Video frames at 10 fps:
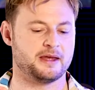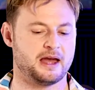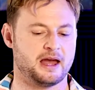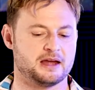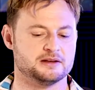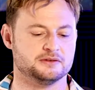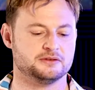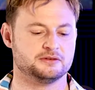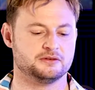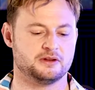
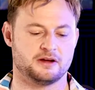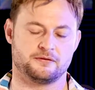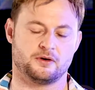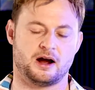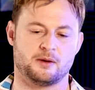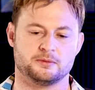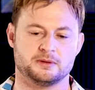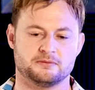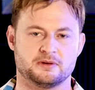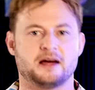And therefore, I would
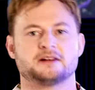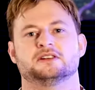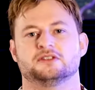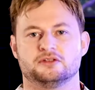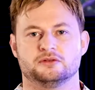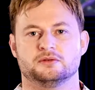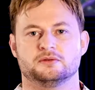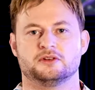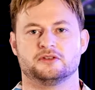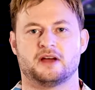be reluctant
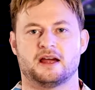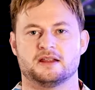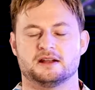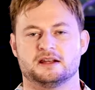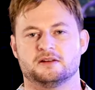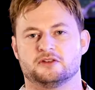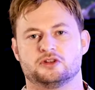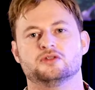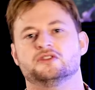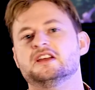to say that he's
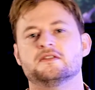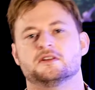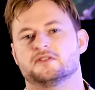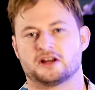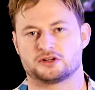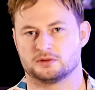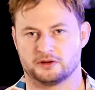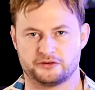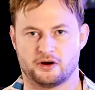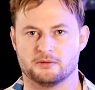accused even of sexual
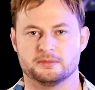assault,